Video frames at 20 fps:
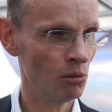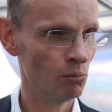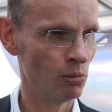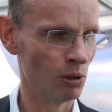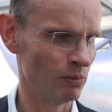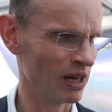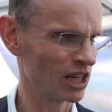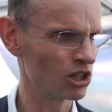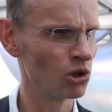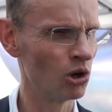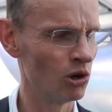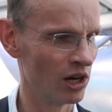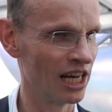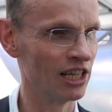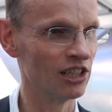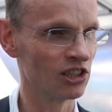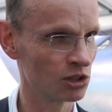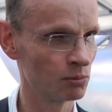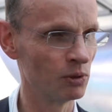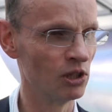But Macron
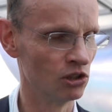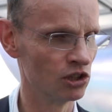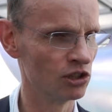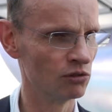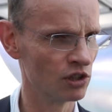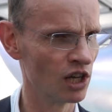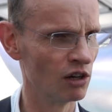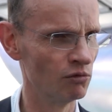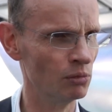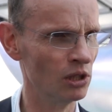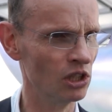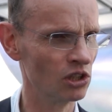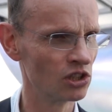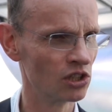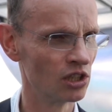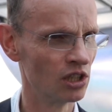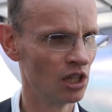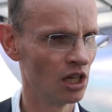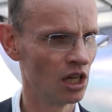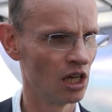had experience of
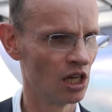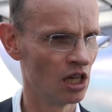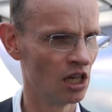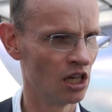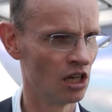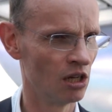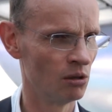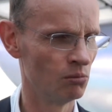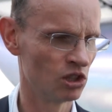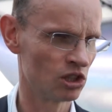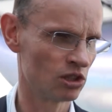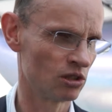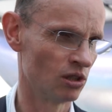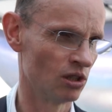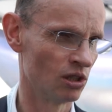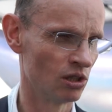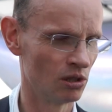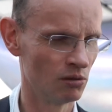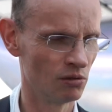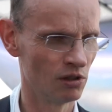government.
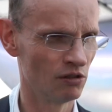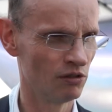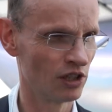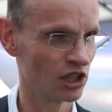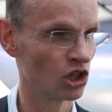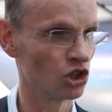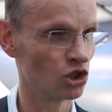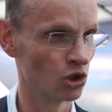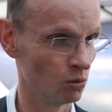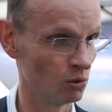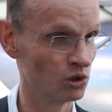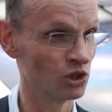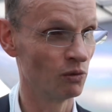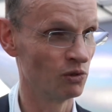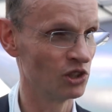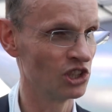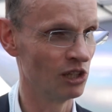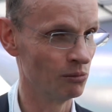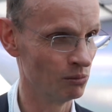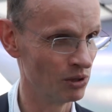Mr. Vakachuk was
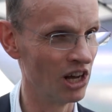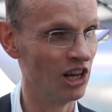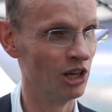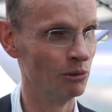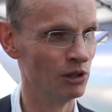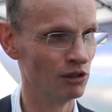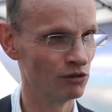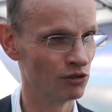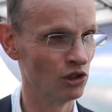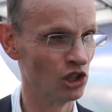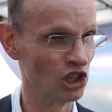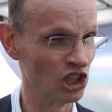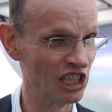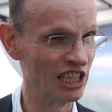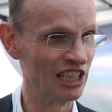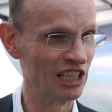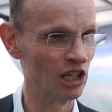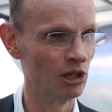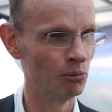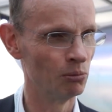obviously in Parliament for a
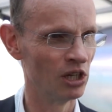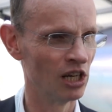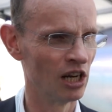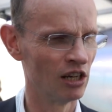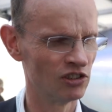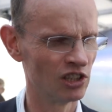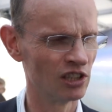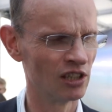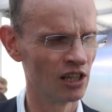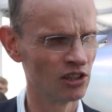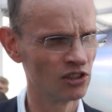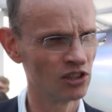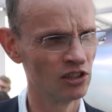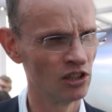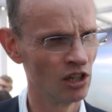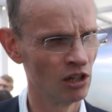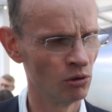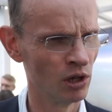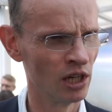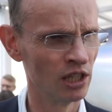year, but I think that's
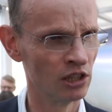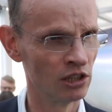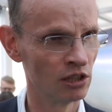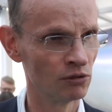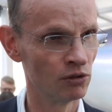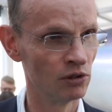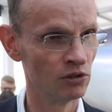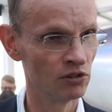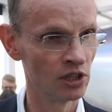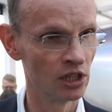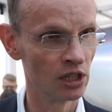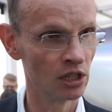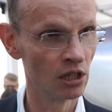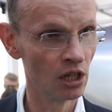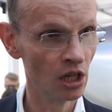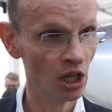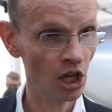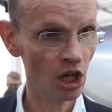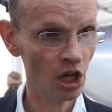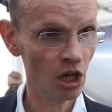a rather different thing.
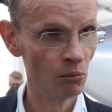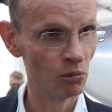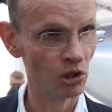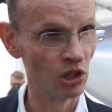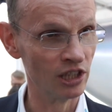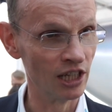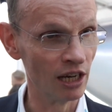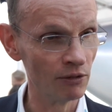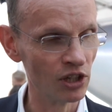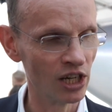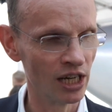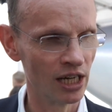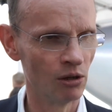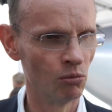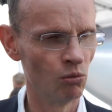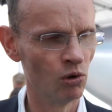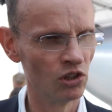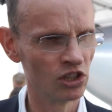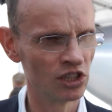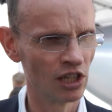But on the other
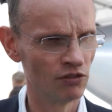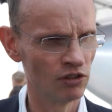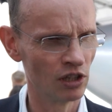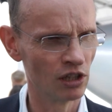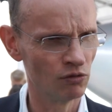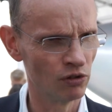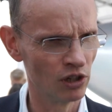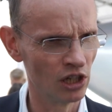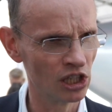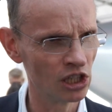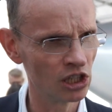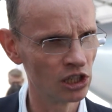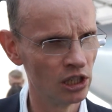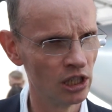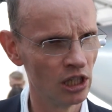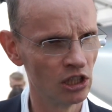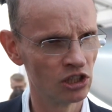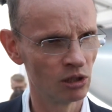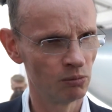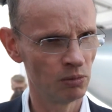hand, what's, I think, very
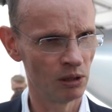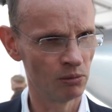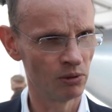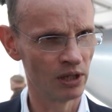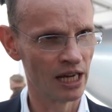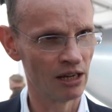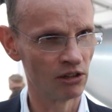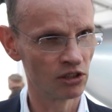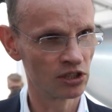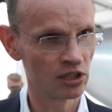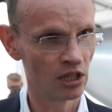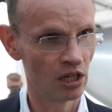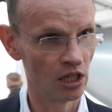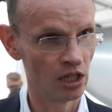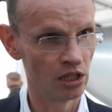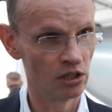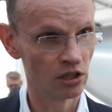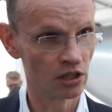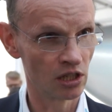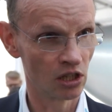clear to people
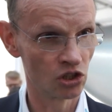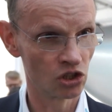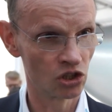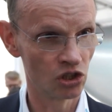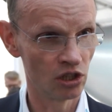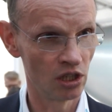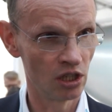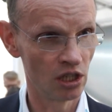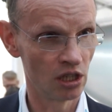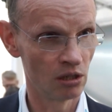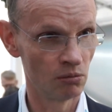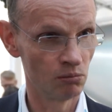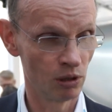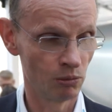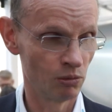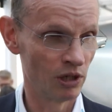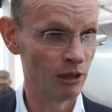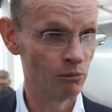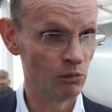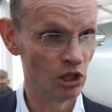outside the country, and
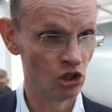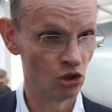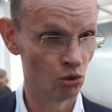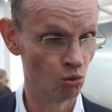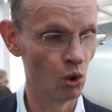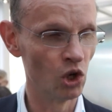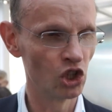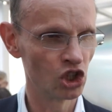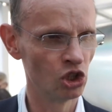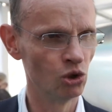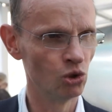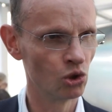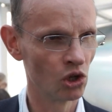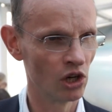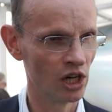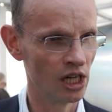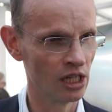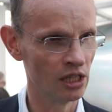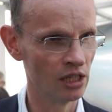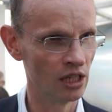people like me who watch
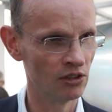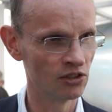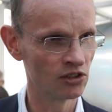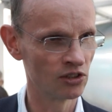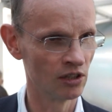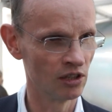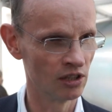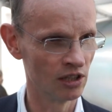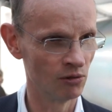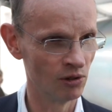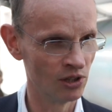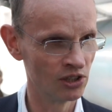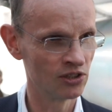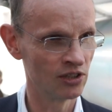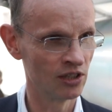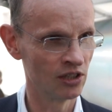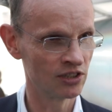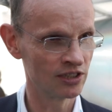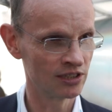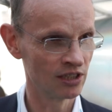Ukraine, is that there is
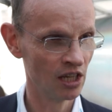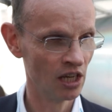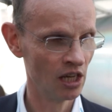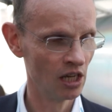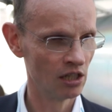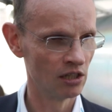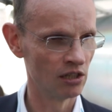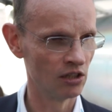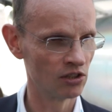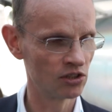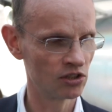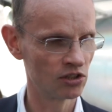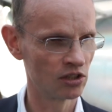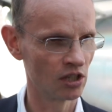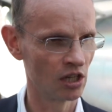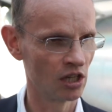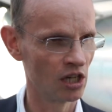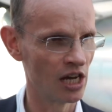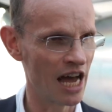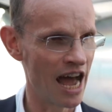this
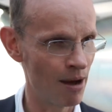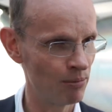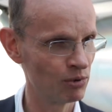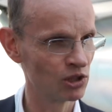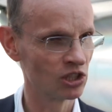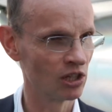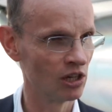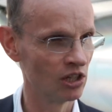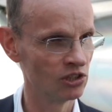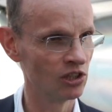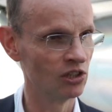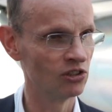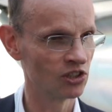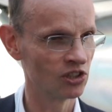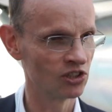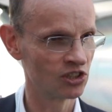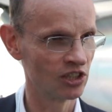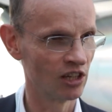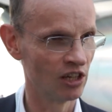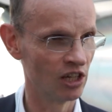appetite in
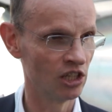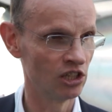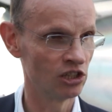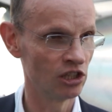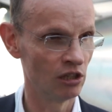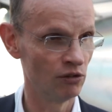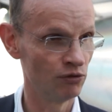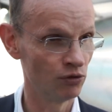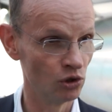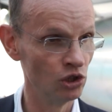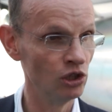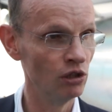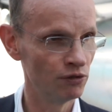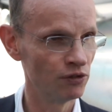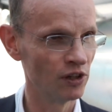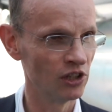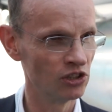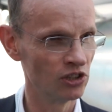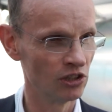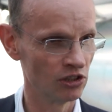society for new
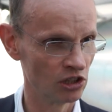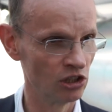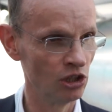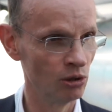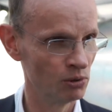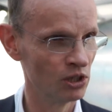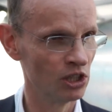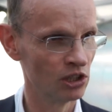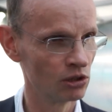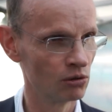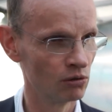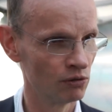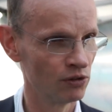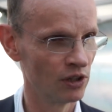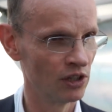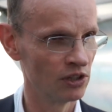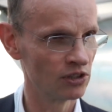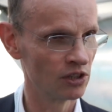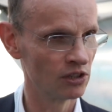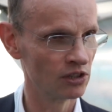faces, new political
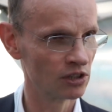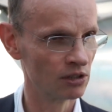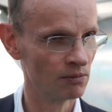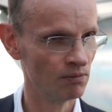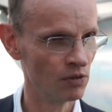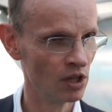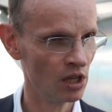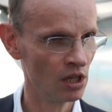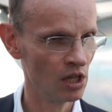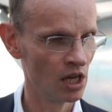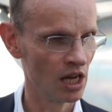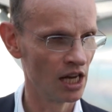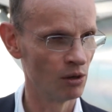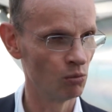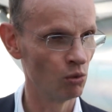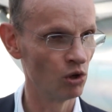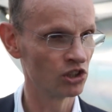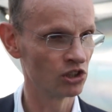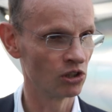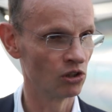faces.
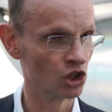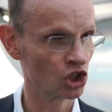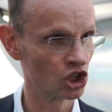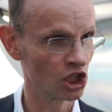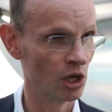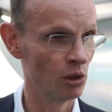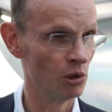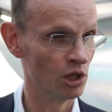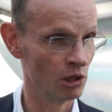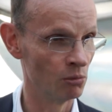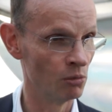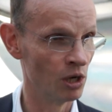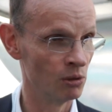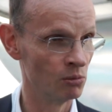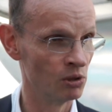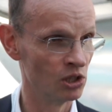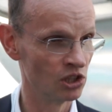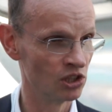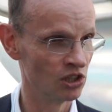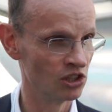And what's on show at the
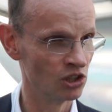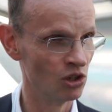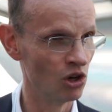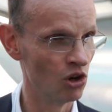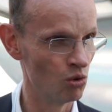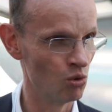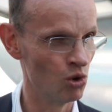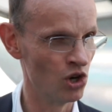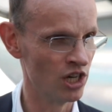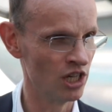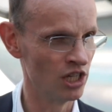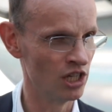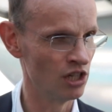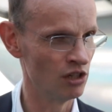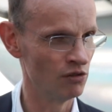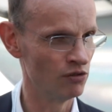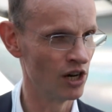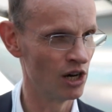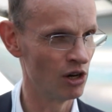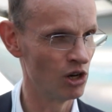moment is not
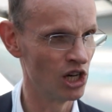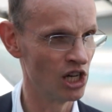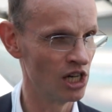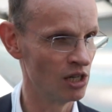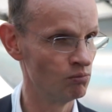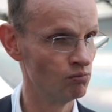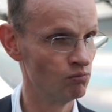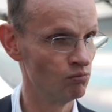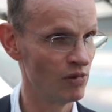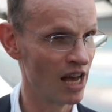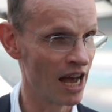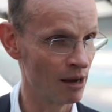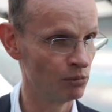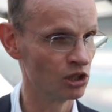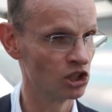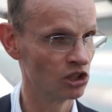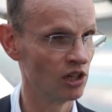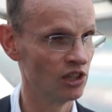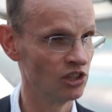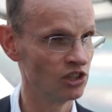really very
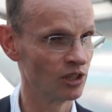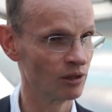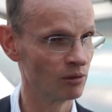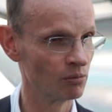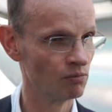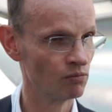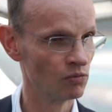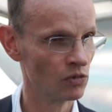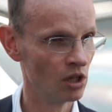appetizing.